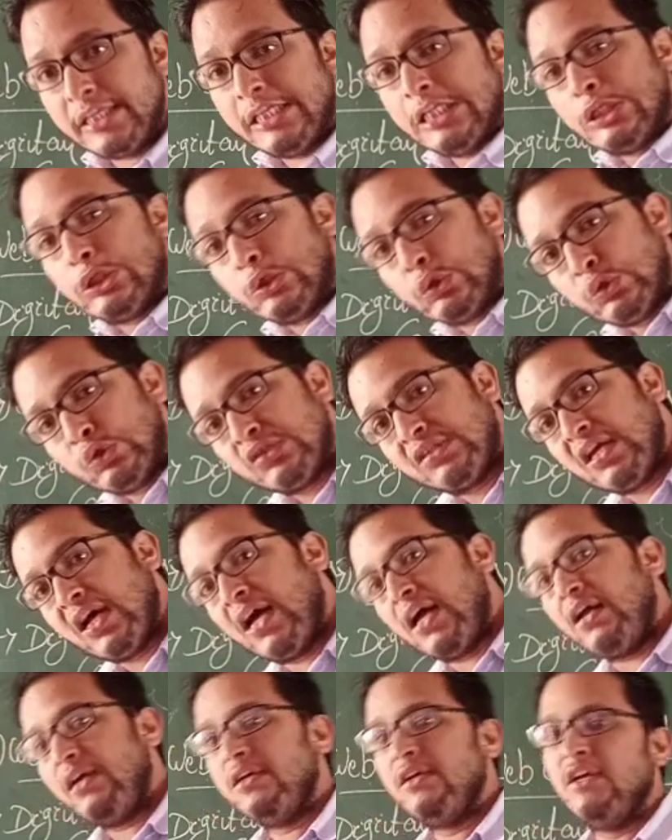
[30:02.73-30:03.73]
into
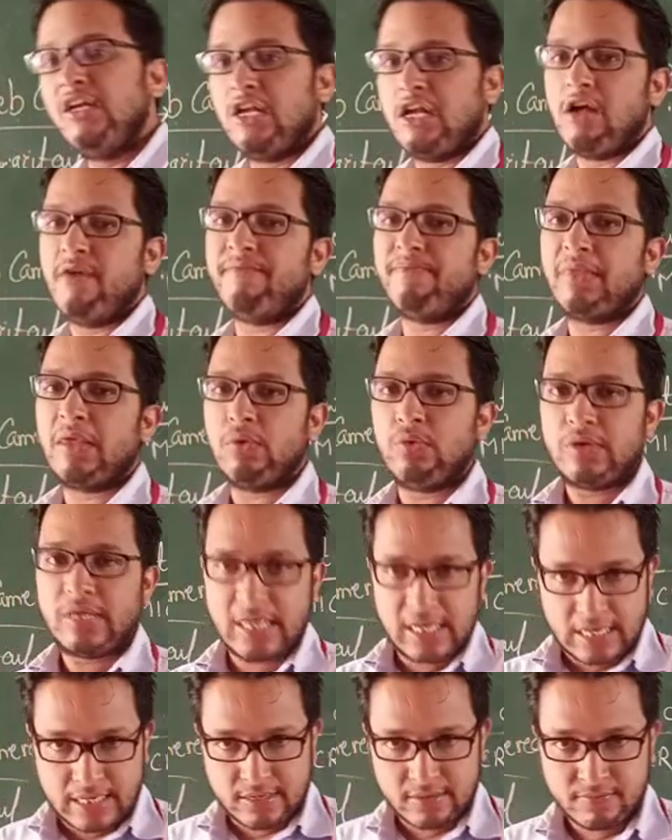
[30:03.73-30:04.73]
the
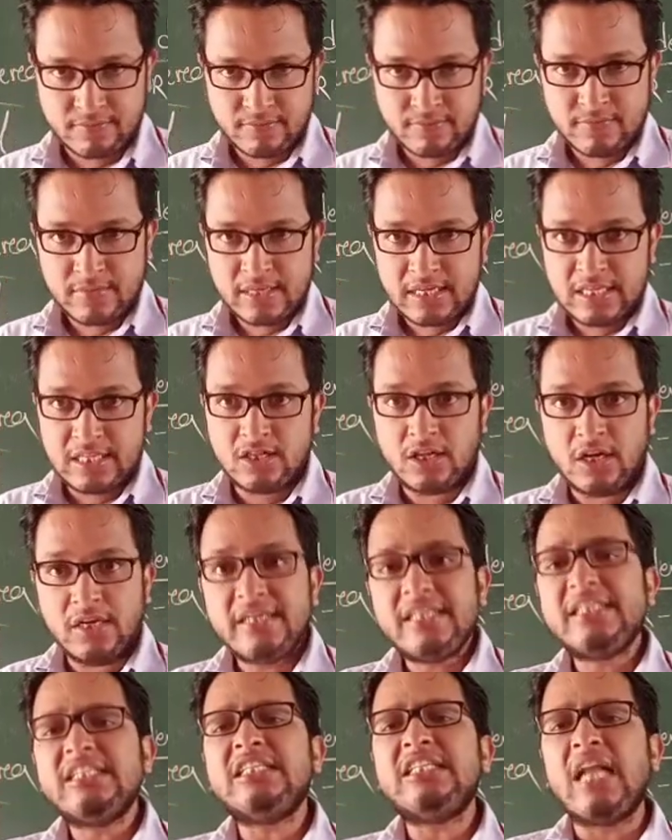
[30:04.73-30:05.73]
computer. in the
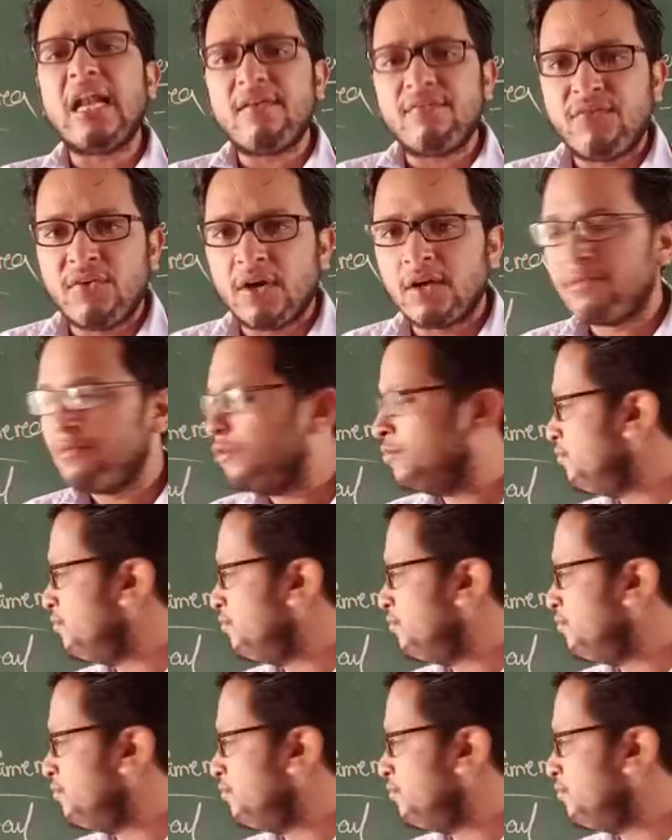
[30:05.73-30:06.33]
digital form.